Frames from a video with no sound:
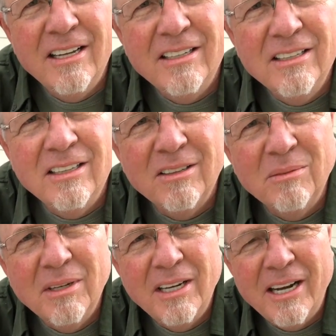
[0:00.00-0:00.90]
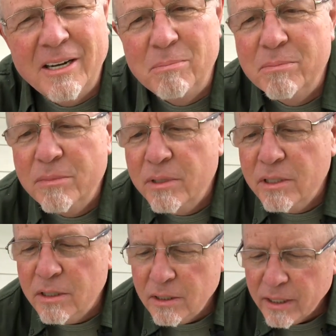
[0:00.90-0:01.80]
little
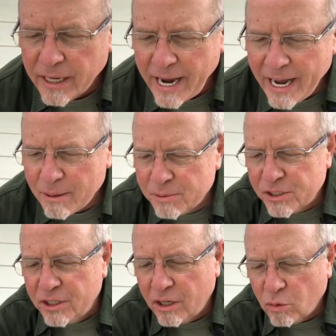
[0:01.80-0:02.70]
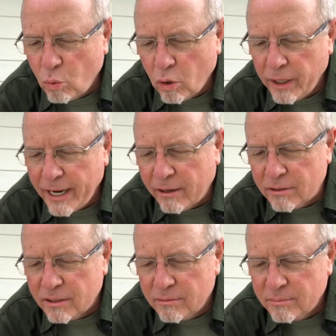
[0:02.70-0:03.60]
caps are worn out.
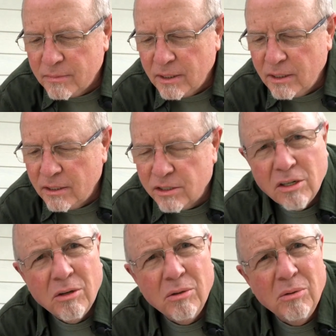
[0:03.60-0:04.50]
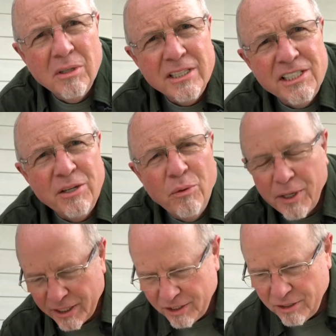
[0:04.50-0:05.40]
So let's see what we
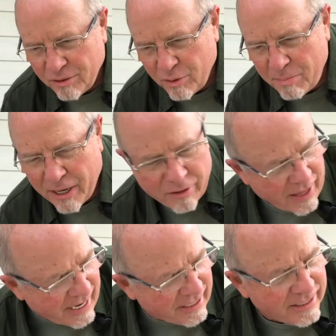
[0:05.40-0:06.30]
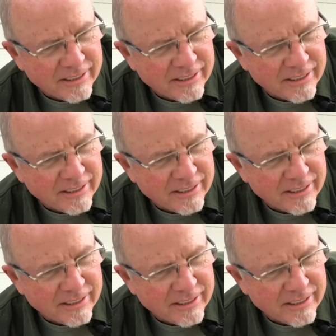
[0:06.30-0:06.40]
can do to repair that.